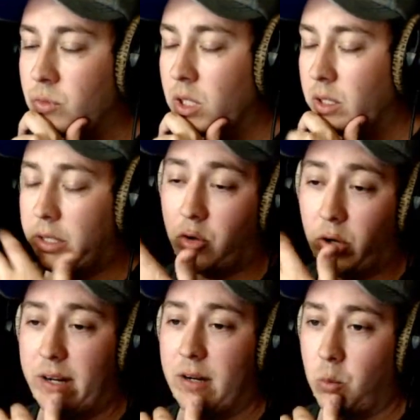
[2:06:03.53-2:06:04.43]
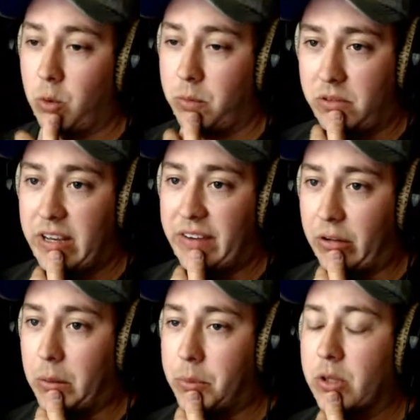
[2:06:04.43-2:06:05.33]
Yeah, Grandin would
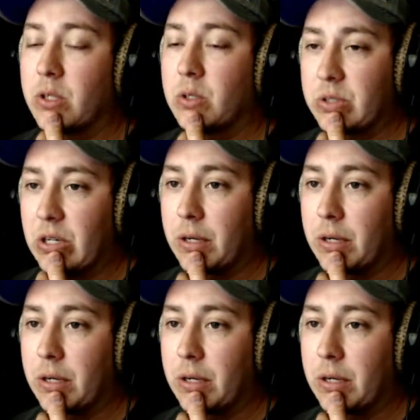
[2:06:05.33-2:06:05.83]
definitely put this on.